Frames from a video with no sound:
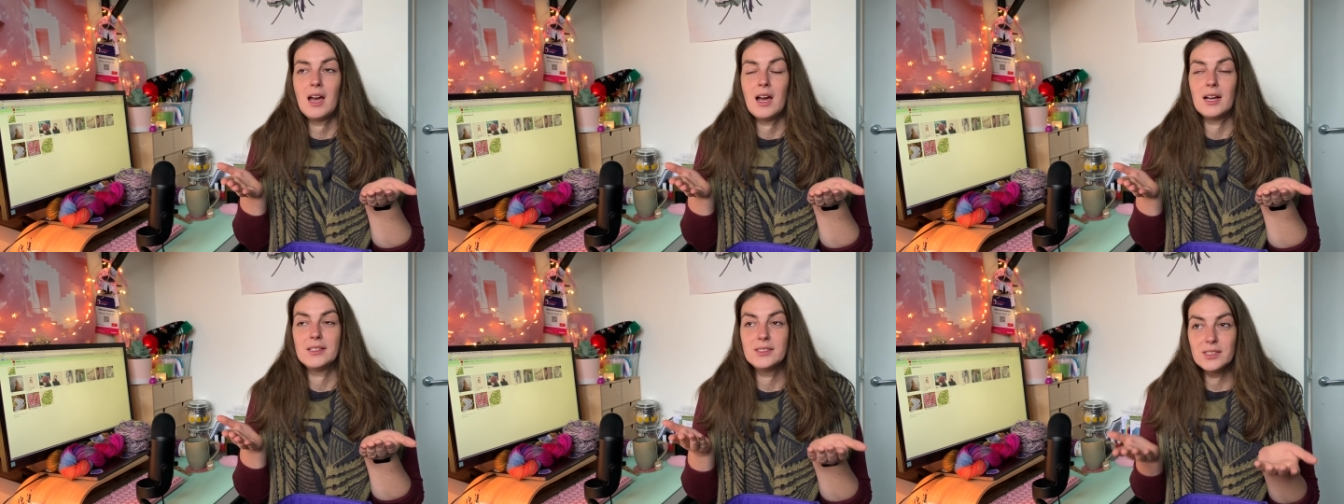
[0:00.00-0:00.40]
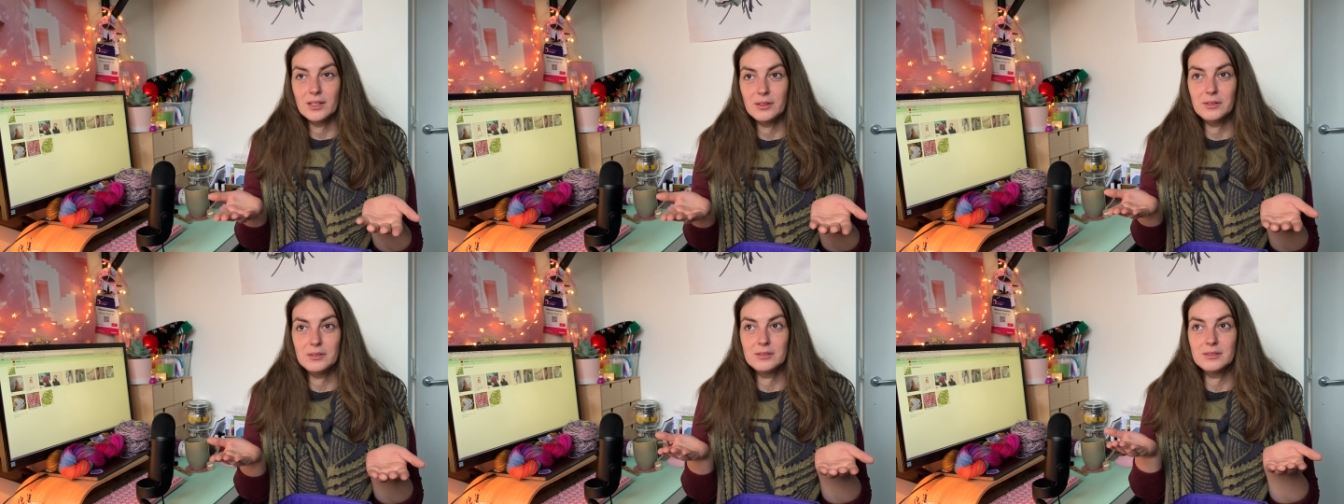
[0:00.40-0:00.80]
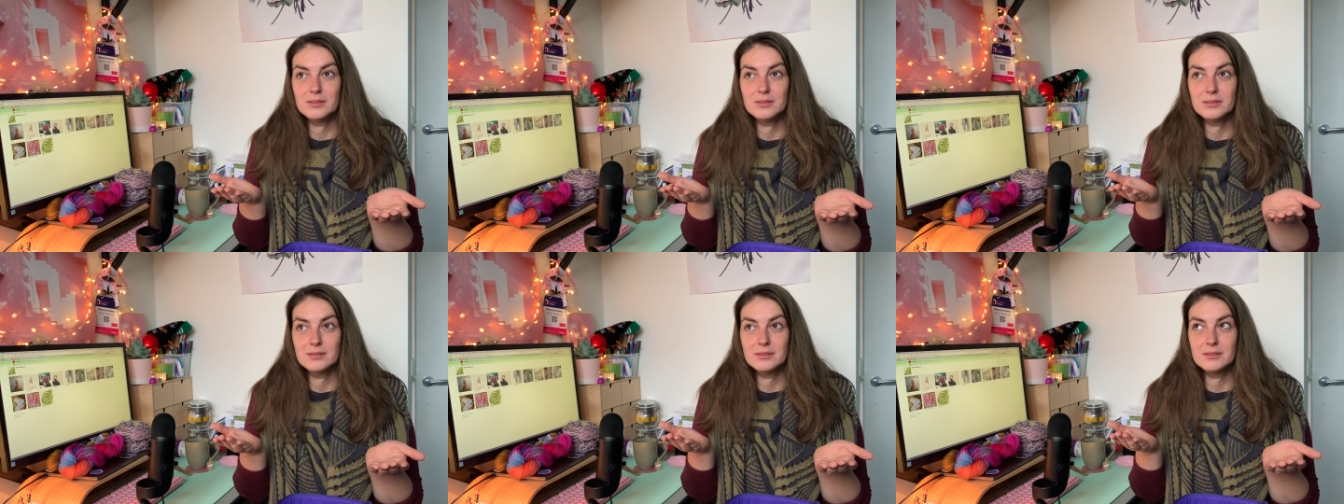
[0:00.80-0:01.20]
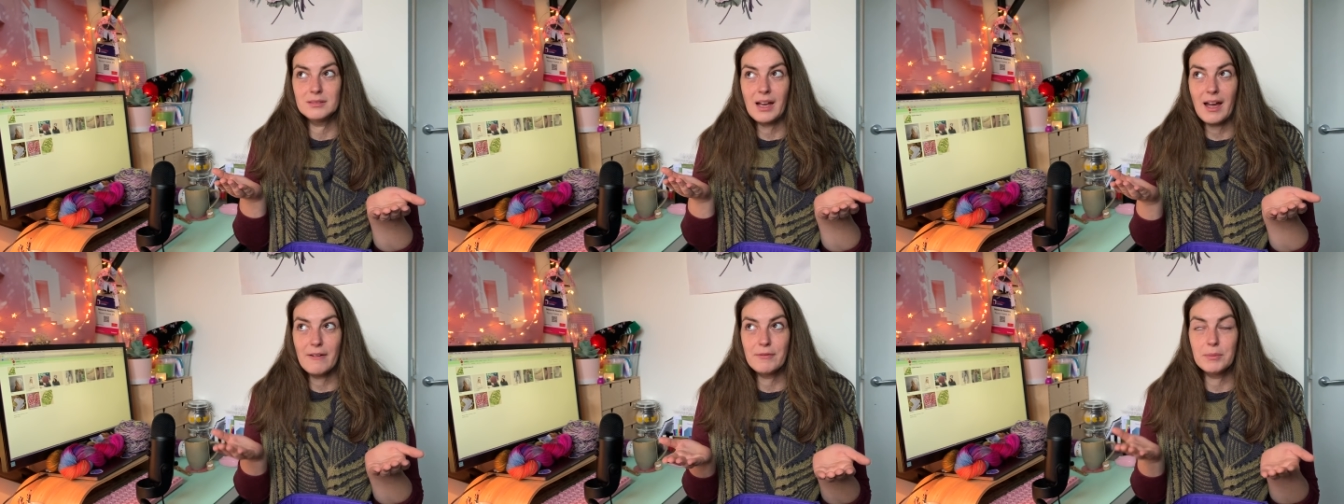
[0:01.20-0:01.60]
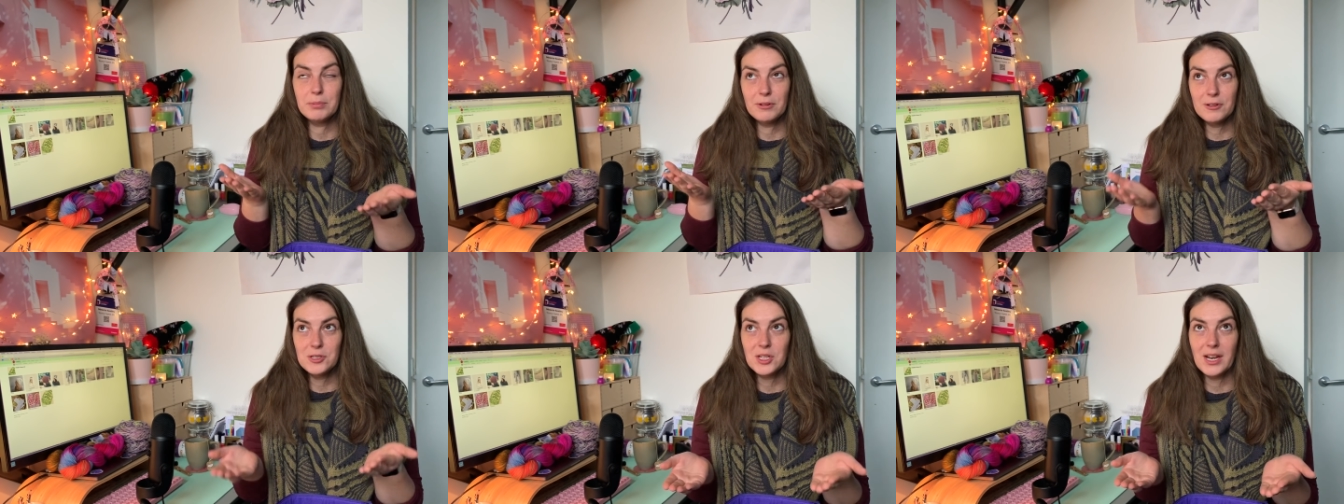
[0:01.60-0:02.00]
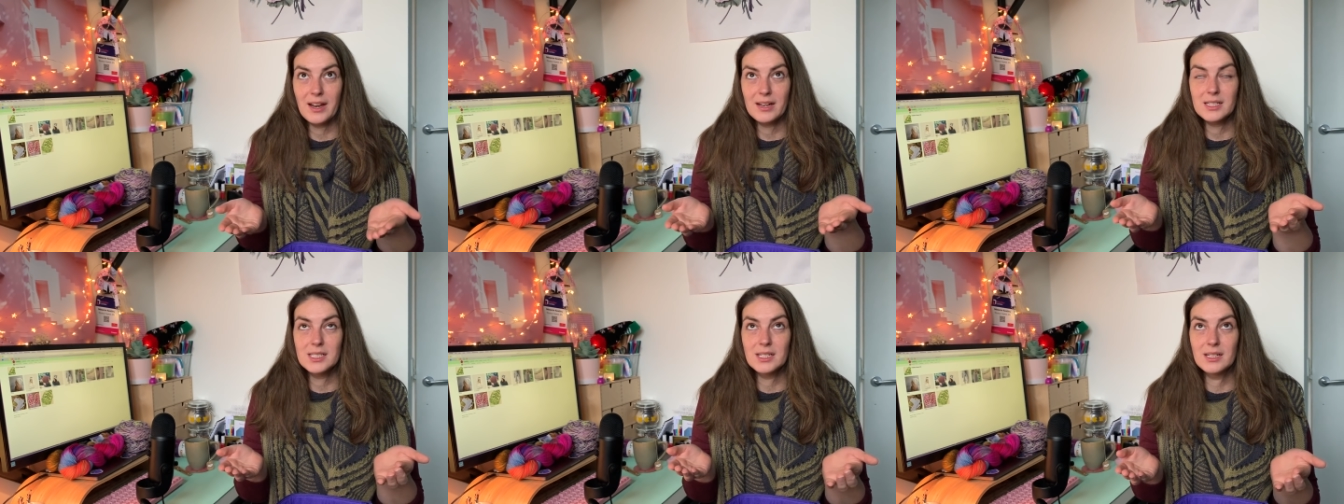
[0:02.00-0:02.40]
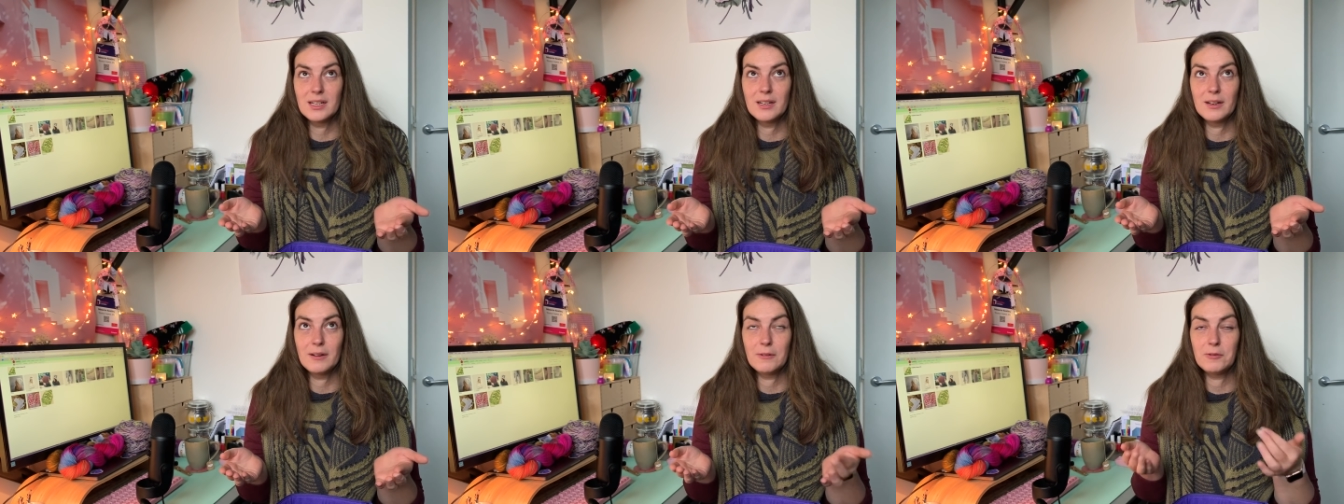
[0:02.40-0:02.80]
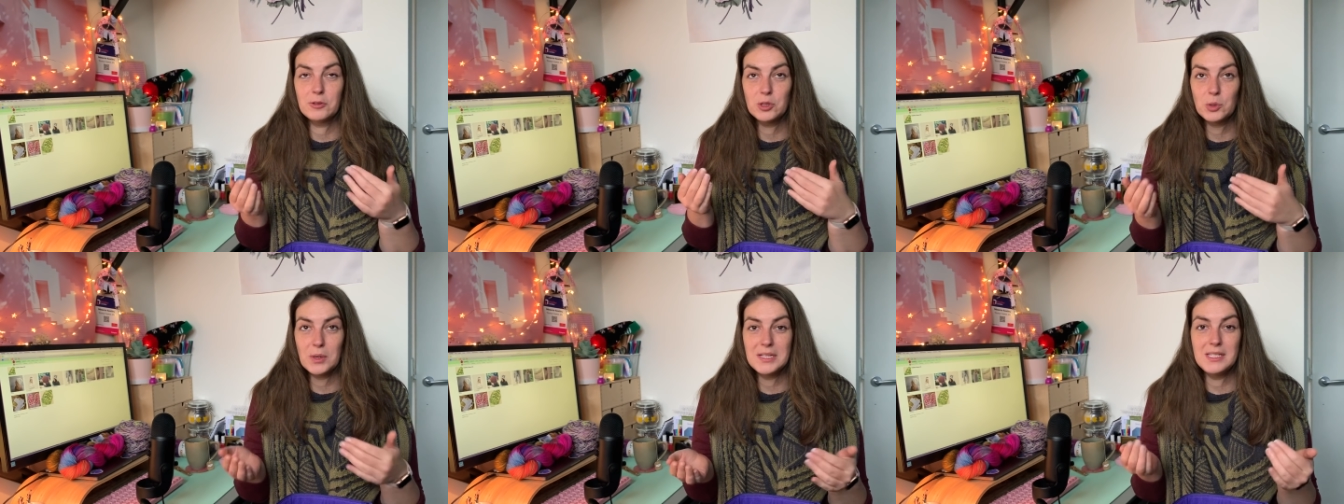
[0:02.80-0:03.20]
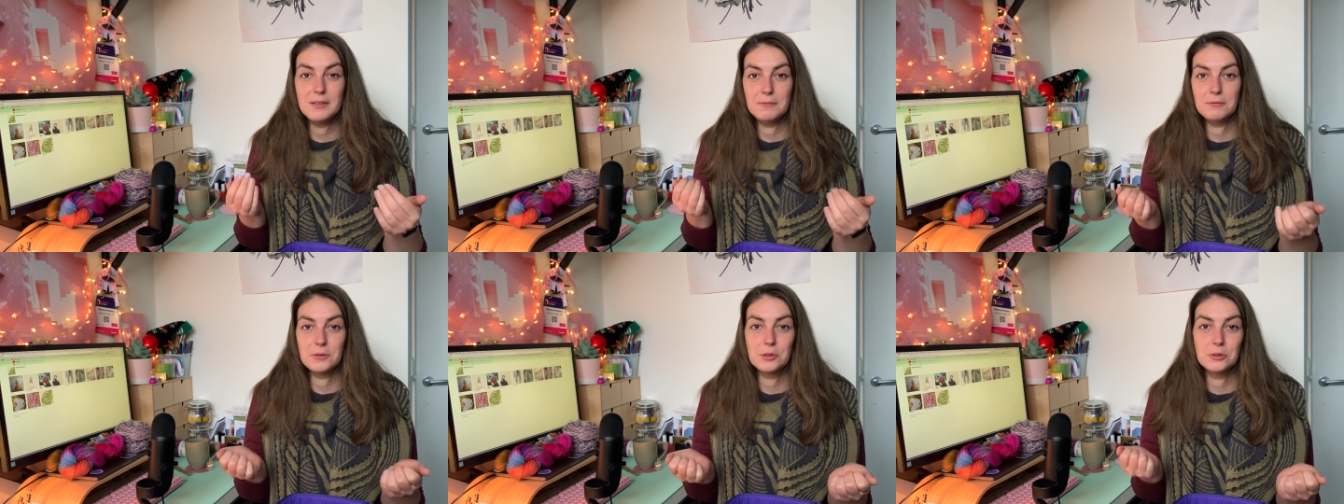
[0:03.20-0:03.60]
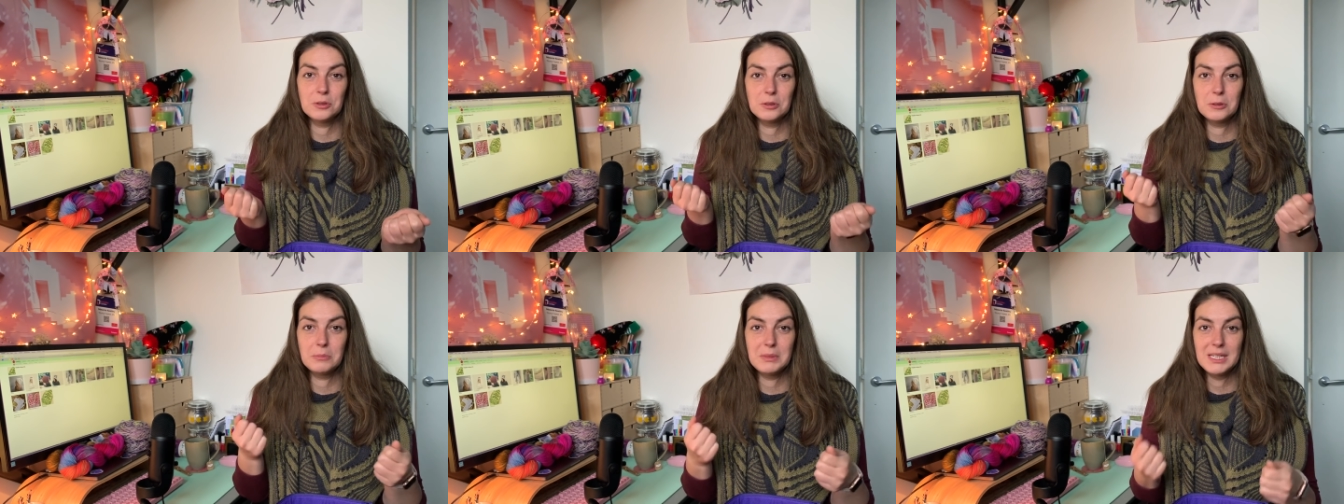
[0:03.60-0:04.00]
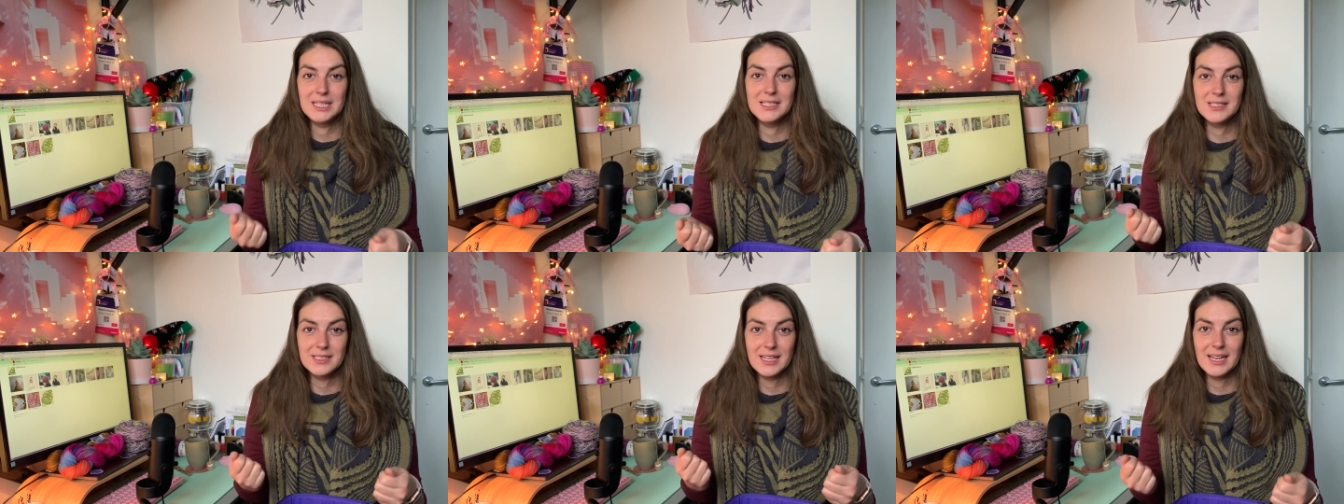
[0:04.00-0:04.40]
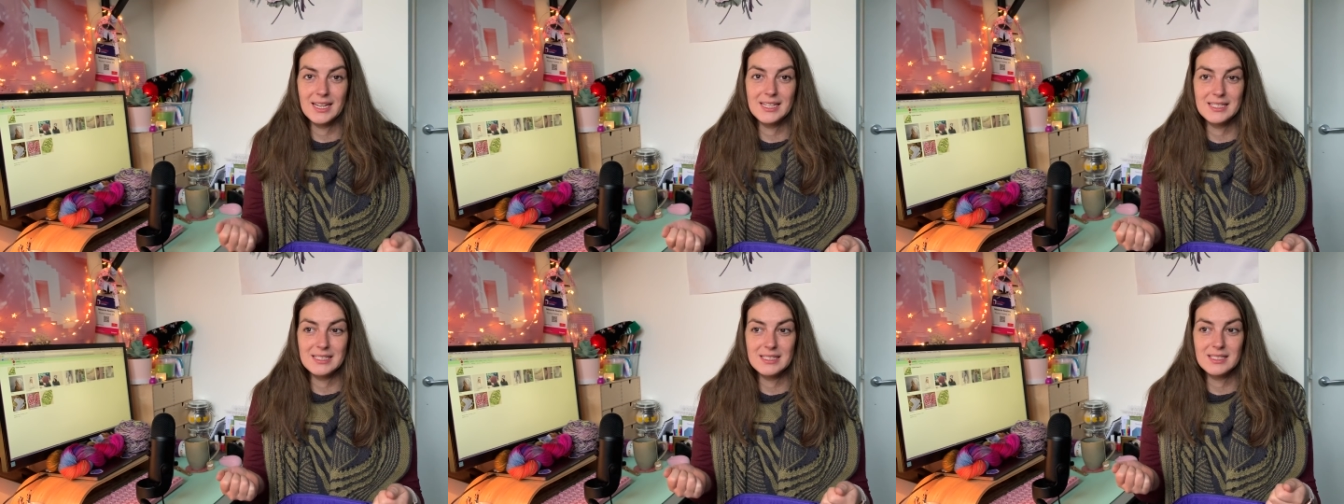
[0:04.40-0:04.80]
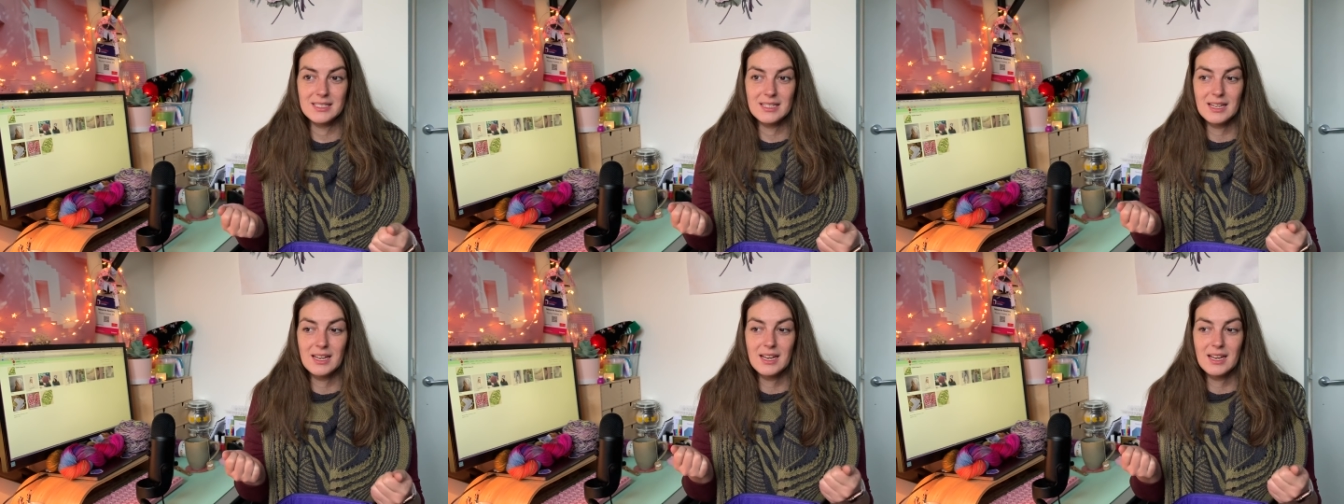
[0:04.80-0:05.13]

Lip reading: I don't have a project for 24 mini skeins.